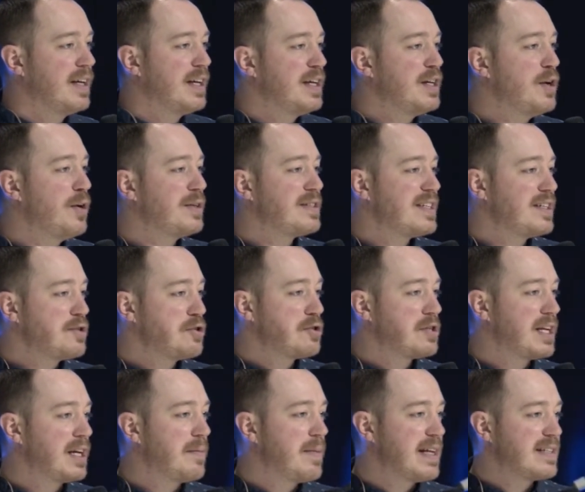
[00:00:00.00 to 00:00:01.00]
You know what's
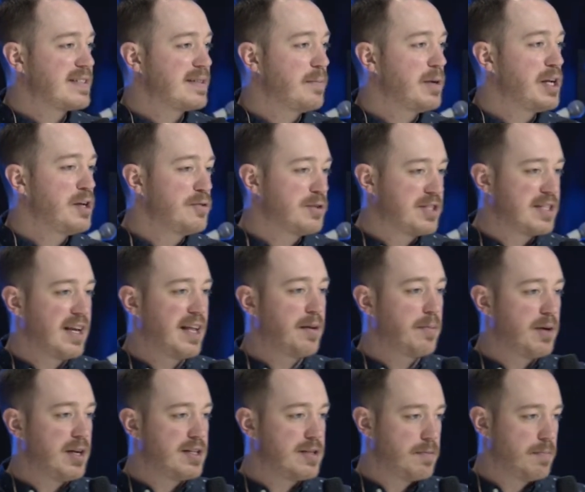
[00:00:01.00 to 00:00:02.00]
interesting about somebody who
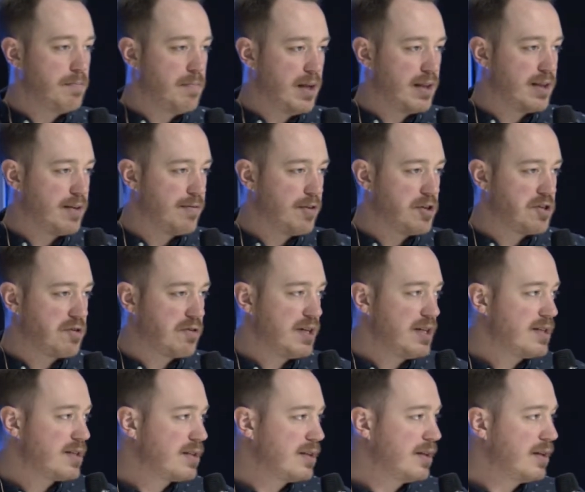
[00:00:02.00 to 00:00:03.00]
celebrates
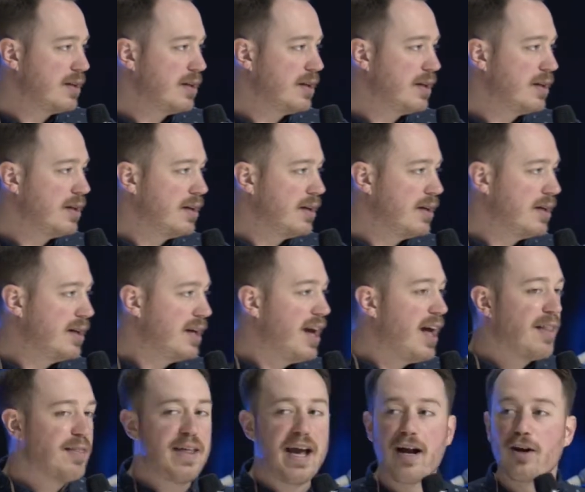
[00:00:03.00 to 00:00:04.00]
month-iversaries?
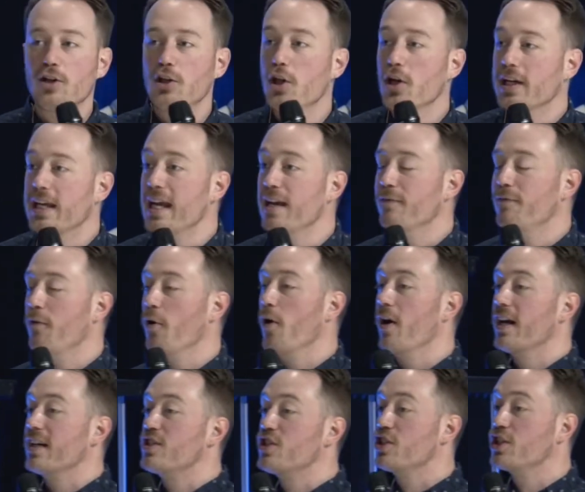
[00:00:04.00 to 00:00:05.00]
They're looking
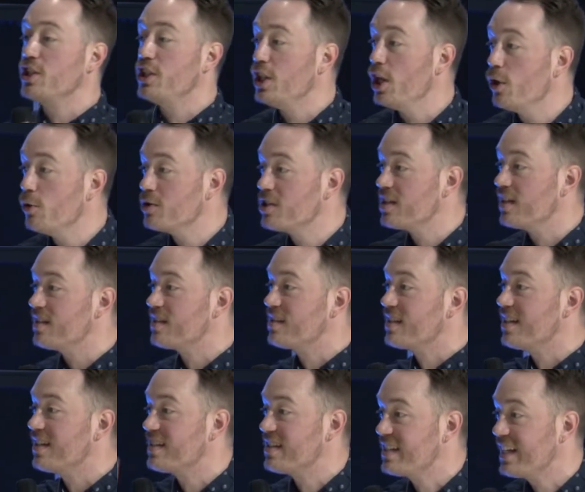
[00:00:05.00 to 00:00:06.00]
for excuses
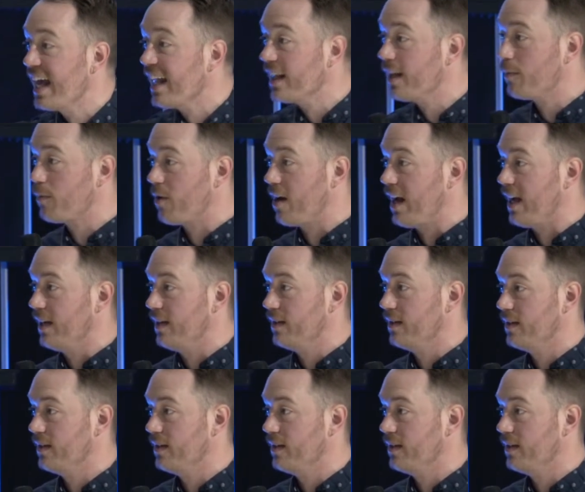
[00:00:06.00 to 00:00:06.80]
to celebrate.